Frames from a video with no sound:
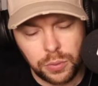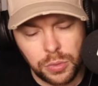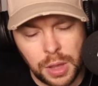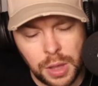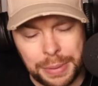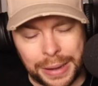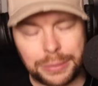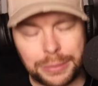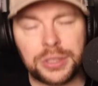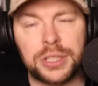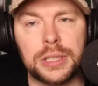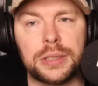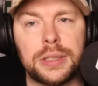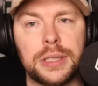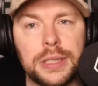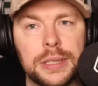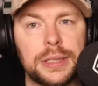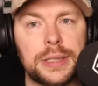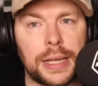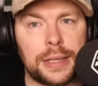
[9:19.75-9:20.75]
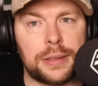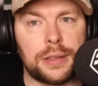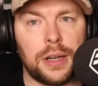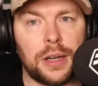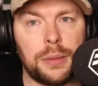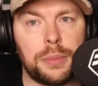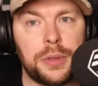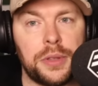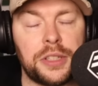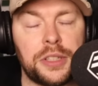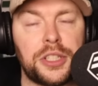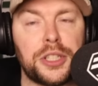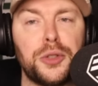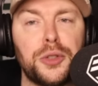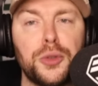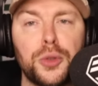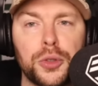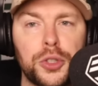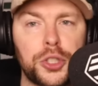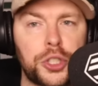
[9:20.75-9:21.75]
about City's setup. Let's
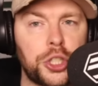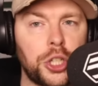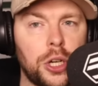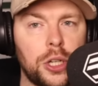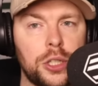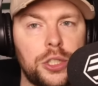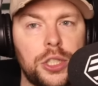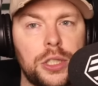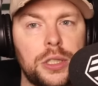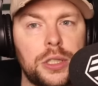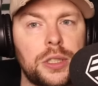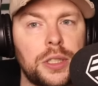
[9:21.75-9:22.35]
ignore the charges